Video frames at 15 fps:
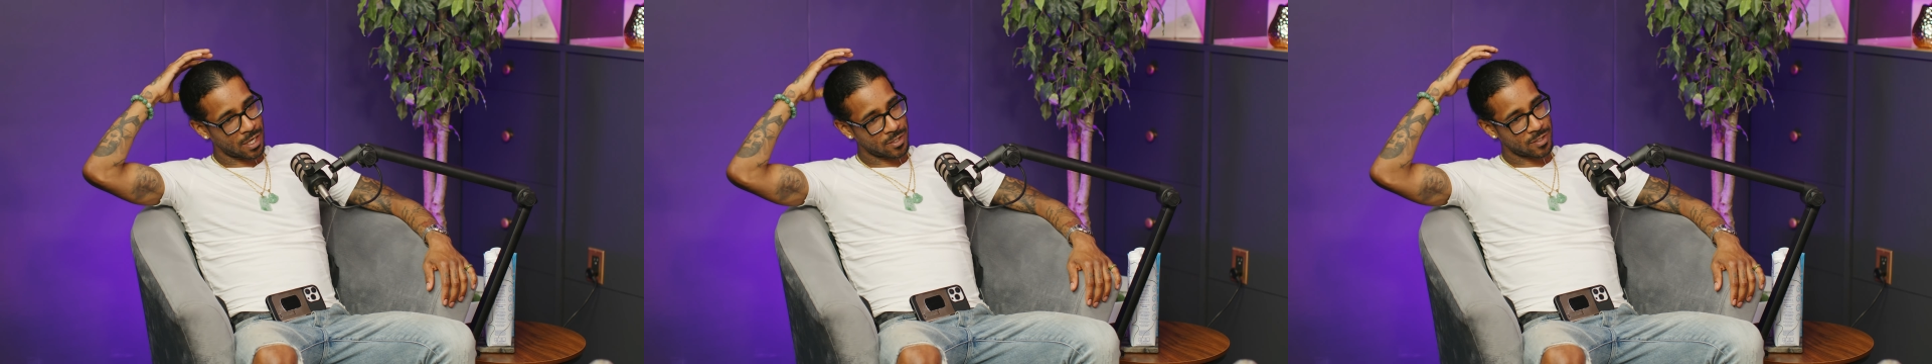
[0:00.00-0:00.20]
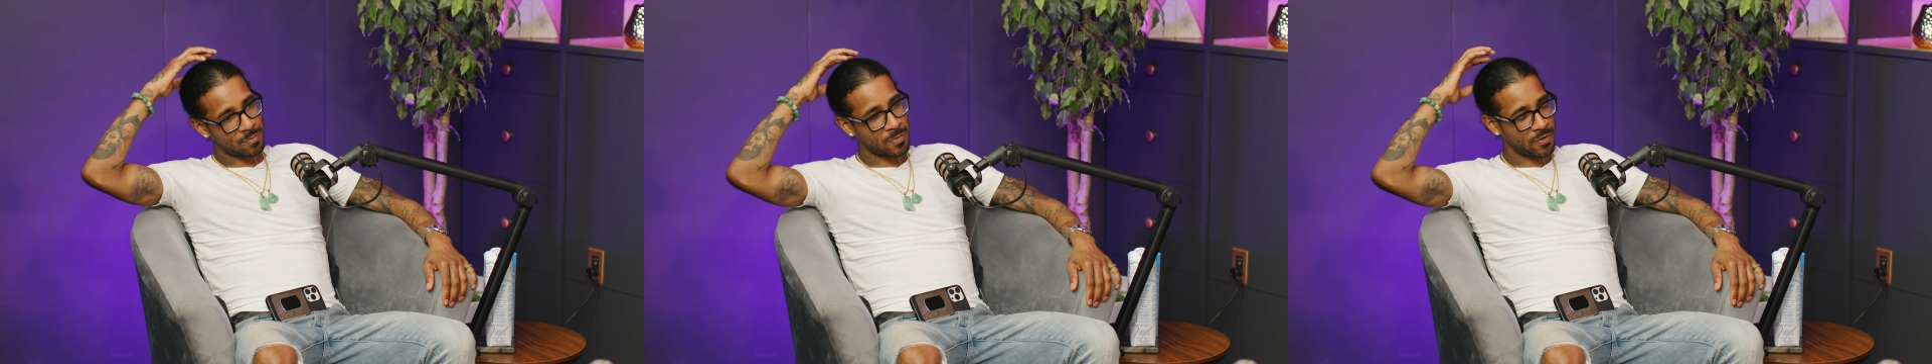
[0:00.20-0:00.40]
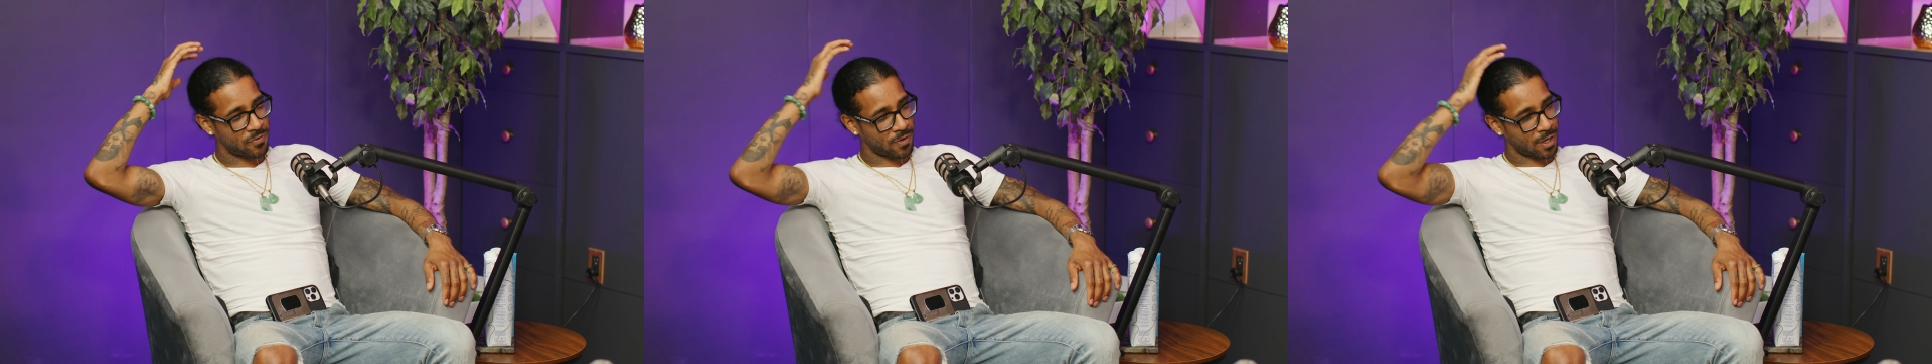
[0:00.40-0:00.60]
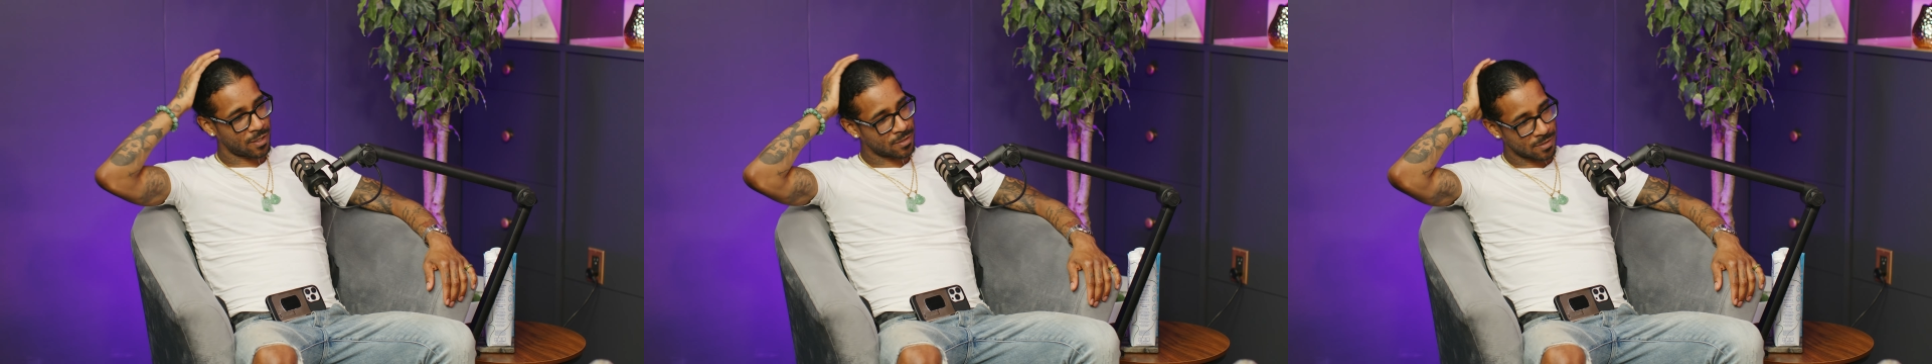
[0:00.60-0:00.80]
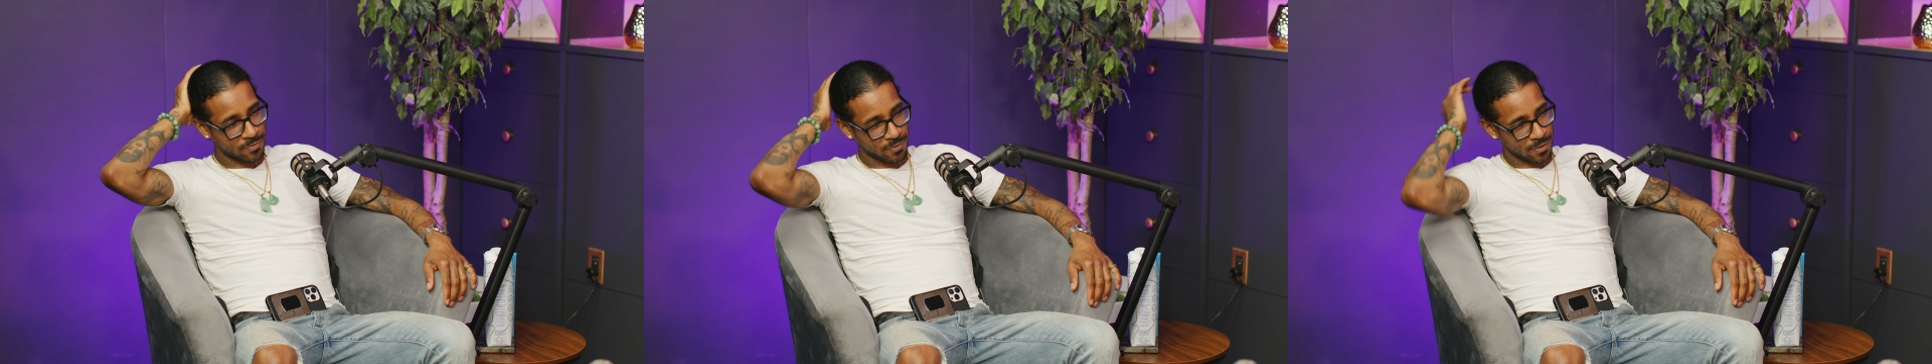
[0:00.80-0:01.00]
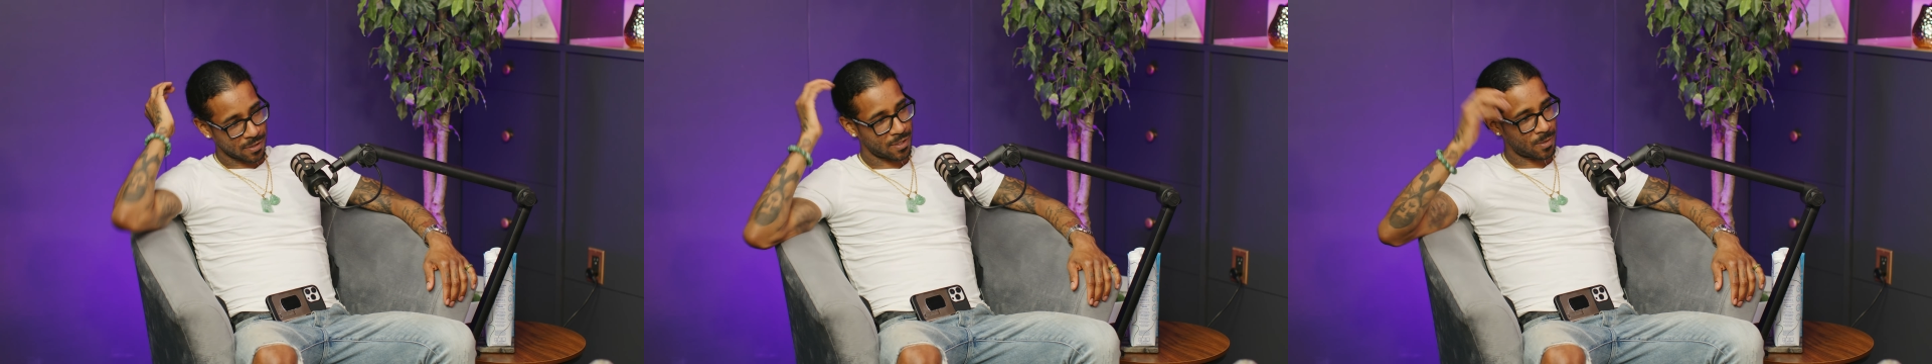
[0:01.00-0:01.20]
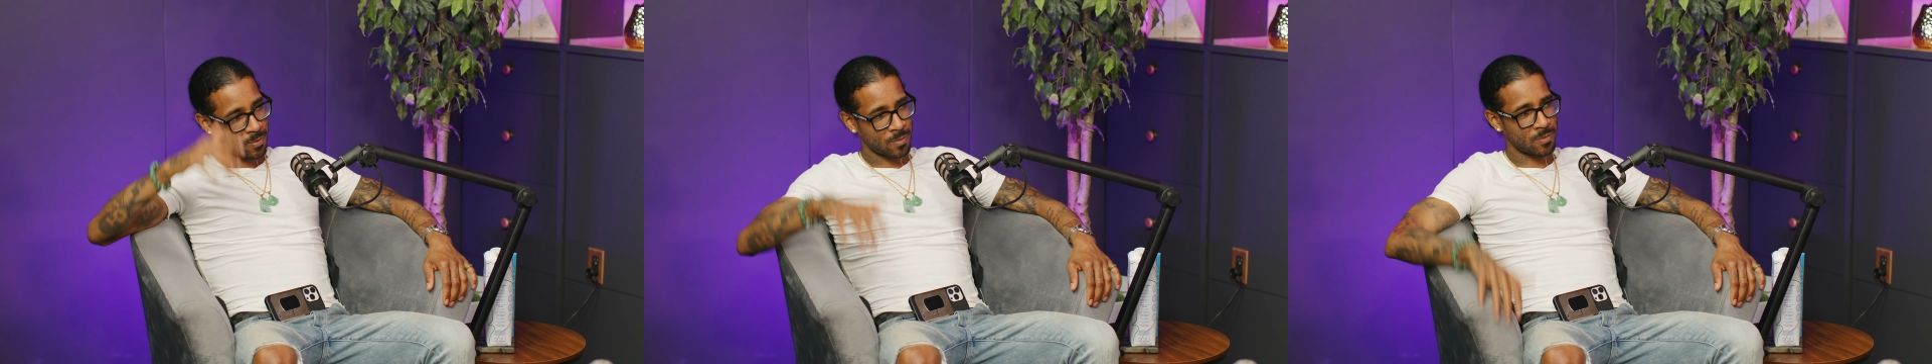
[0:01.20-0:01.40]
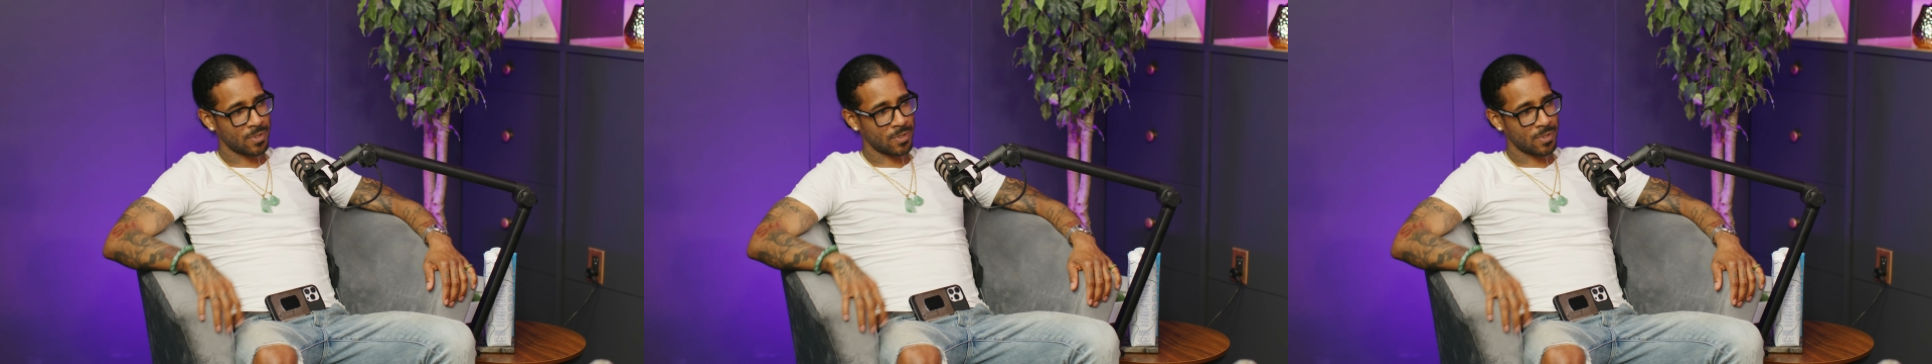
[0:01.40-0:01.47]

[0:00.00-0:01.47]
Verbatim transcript: I'll just be frowsy for a couple